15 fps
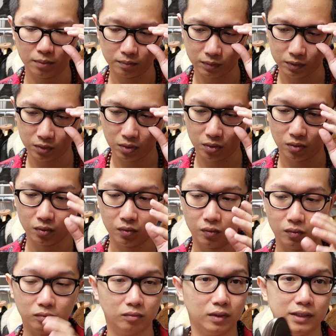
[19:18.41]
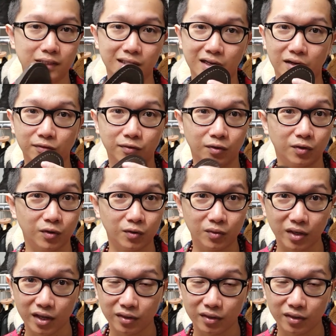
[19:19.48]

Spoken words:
So these are not for good.